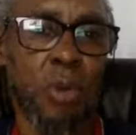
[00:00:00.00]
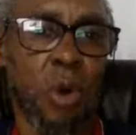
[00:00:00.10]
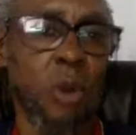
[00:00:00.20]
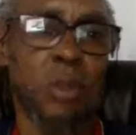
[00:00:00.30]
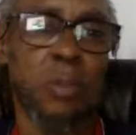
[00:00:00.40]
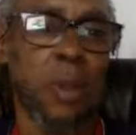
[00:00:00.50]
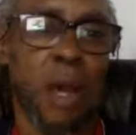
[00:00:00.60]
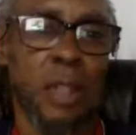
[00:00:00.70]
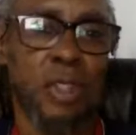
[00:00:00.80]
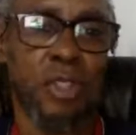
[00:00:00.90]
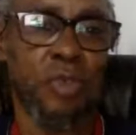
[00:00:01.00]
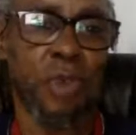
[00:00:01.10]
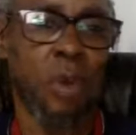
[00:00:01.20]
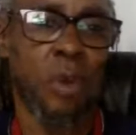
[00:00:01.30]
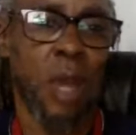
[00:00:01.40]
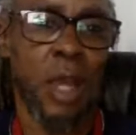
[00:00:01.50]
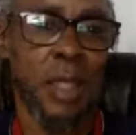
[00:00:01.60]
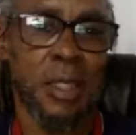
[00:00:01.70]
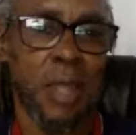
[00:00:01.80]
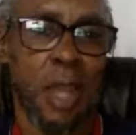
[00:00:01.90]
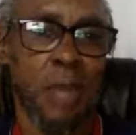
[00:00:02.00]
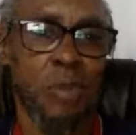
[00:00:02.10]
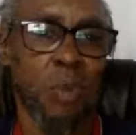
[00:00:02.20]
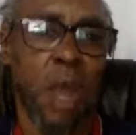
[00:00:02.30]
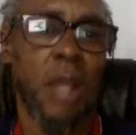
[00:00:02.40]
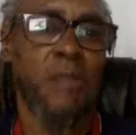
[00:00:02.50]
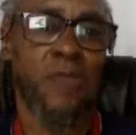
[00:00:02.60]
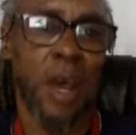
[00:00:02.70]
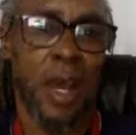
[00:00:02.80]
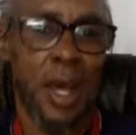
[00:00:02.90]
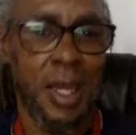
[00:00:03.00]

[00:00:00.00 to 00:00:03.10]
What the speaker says: all the plants grow like wildfire.